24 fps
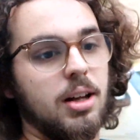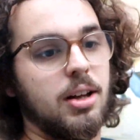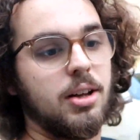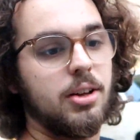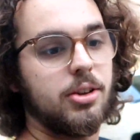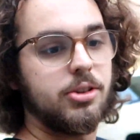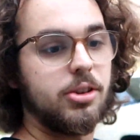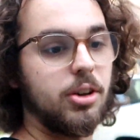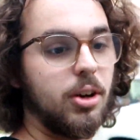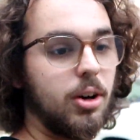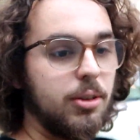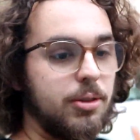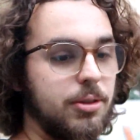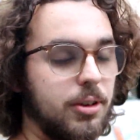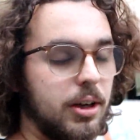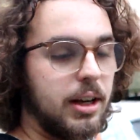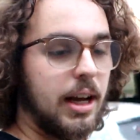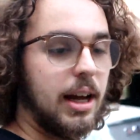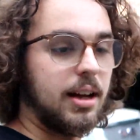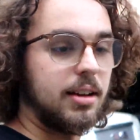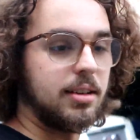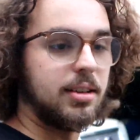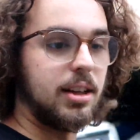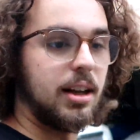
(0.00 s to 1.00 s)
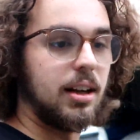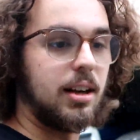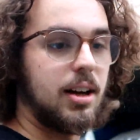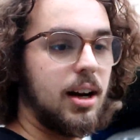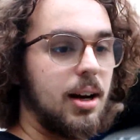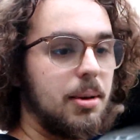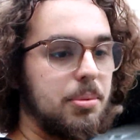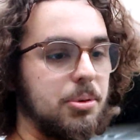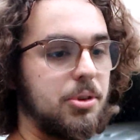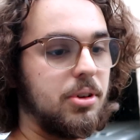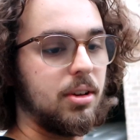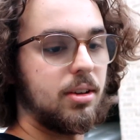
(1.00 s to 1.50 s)
So for gas tank
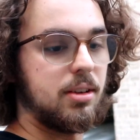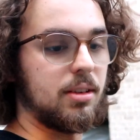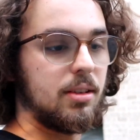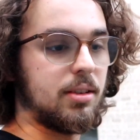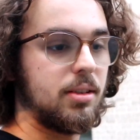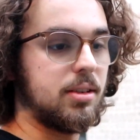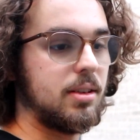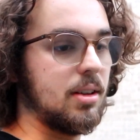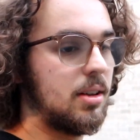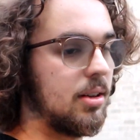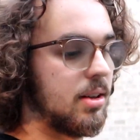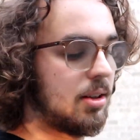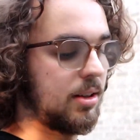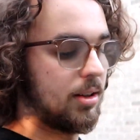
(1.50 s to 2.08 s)
options,